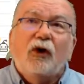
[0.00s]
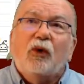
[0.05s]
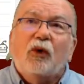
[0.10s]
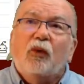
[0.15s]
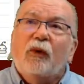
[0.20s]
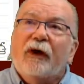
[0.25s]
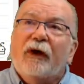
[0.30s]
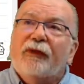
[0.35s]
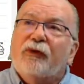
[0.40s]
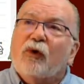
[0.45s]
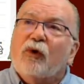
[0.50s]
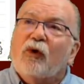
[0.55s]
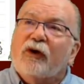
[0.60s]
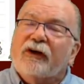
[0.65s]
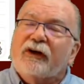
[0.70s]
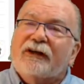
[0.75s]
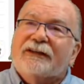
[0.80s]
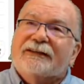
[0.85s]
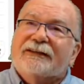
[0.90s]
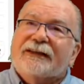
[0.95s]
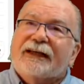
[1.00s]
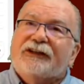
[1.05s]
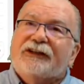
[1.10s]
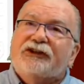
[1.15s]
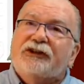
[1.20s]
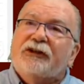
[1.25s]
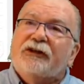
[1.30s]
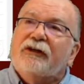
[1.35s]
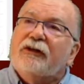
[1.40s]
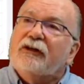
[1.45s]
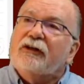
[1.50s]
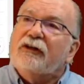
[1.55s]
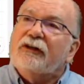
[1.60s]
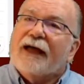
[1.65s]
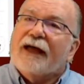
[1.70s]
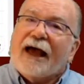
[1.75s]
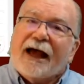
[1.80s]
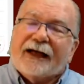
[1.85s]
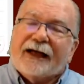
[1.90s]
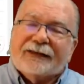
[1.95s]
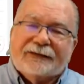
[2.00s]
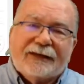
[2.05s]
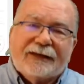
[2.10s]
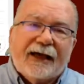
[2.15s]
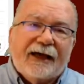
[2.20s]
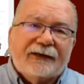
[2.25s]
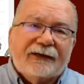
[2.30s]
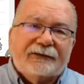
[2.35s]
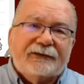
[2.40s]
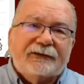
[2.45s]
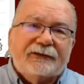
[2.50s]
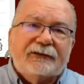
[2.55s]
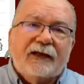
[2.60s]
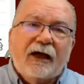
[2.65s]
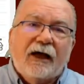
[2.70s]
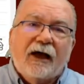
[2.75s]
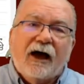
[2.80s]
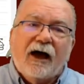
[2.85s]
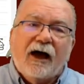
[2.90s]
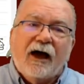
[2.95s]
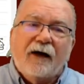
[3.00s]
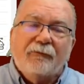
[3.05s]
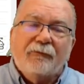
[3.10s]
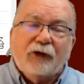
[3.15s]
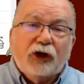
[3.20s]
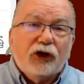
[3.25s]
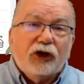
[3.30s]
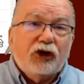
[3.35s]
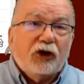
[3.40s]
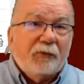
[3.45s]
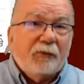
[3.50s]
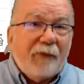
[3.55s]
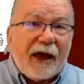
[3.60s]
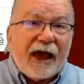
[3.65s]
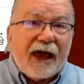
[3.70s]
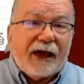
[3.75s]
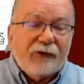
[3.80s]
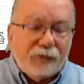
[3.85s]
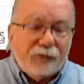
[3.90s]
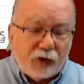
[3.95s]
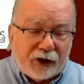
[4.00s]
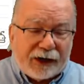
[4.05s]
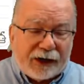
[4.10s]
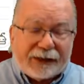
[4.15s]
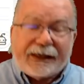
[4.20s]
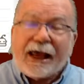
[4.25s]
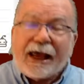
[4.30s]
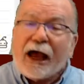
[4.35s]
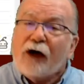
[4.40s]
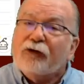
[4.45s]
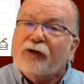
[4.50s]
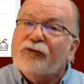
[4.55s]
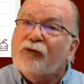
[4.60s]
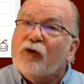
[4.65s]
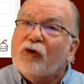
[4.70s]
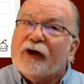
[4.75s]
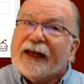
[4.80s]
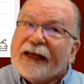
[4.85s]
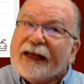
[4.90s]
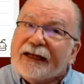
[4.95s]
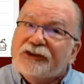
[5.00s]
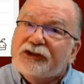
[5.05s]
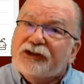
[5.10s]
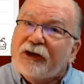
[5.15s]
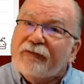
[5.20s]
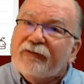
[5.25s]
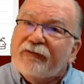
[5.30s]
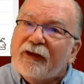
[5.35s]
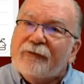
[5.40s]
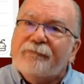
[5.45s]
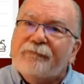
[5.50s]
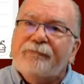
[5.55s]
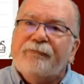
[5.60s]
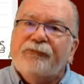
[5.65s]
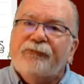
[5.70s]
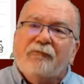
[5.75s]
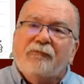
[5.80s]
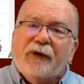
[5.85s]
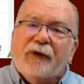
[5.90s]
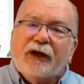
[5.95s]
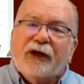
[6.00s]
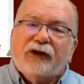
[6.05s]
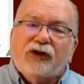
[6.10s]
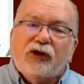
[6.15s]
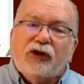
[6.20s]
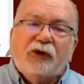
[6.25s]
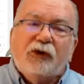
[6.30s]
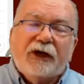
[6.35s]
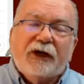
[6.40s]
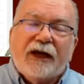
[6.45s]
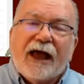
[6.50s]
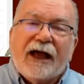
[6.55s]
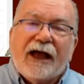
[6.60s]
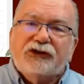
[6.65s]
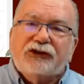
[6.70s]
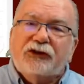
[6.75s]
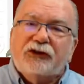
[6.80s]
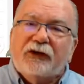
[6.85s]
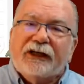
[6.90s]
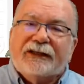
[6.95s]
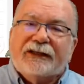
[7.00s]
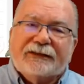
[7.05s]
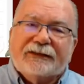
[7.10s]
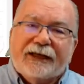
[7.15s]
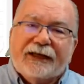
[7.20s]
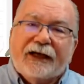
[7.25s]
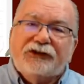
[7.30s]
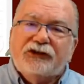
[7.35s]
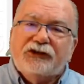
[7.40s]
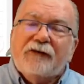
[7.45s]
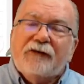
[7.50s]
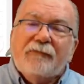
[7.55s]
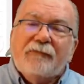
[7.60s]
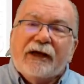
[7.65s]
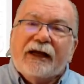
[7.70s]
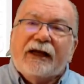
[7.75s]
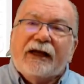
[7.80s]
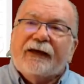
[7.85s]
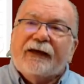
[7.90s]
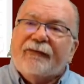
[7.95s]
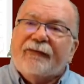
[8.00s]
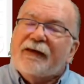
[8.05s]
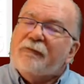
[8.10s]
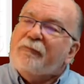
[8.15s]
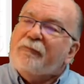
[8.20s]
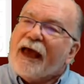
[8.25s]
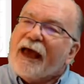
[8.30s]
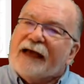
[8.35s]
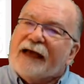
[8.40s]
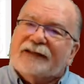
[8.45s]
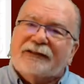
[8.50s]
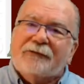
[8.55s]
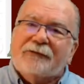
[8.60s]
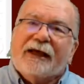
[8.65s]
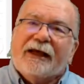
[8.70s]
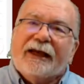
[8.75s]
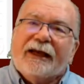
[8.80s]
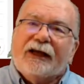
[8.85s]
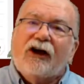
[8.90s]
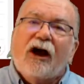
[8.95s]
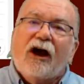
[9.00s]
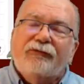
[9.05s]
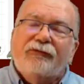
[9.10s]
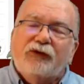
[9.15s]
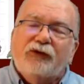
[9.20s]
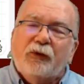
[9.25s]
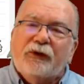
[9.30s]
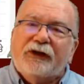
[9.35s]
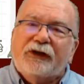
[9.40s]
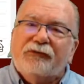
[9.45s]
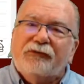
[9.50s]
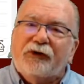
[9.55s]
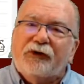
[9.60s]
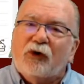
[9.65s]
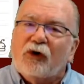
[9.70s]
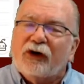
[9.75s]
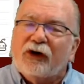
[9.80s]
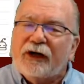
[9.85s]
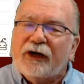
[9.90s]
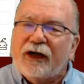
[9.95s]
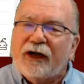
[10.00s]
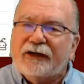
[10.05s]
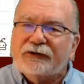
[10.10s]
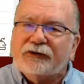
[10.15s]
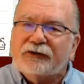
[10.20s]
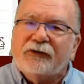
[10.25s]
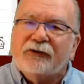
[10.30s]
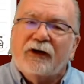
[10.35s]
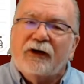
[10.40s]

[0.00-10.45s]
with organizational access, you're paying for an account for each of them, but you can actually schedule a meeting and then pass the meeting off to a different organizer.